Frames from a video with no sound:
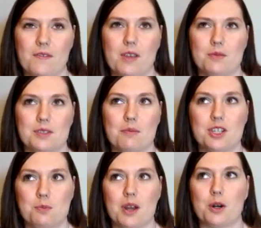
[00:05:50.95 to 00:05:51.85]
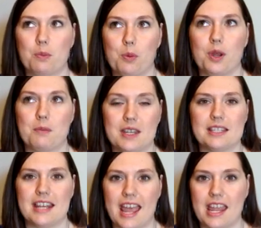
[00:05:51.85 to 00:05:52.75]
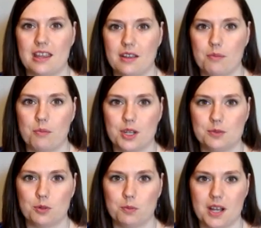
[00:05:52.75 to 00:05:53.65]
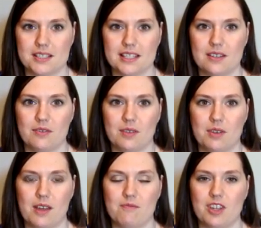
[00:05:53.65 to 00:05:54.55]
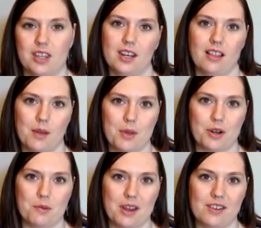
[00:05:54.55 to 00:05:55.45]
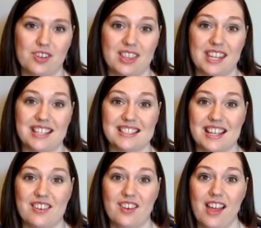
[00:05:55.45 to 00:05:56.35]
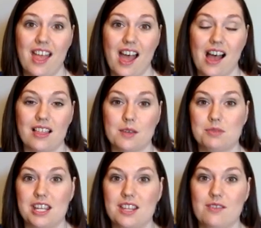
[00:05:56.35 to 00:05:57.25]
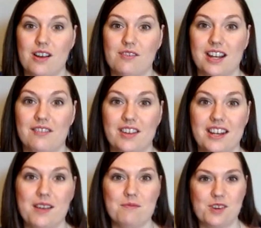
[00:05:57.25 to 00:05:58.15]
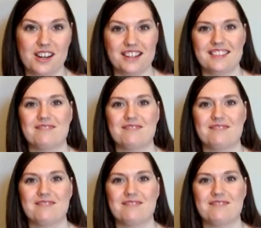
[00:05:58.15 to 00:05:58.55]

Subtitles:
It was a much better appointment today, much more positive. I'm feeling a lot better about everything. So I'll update you all when I find out more.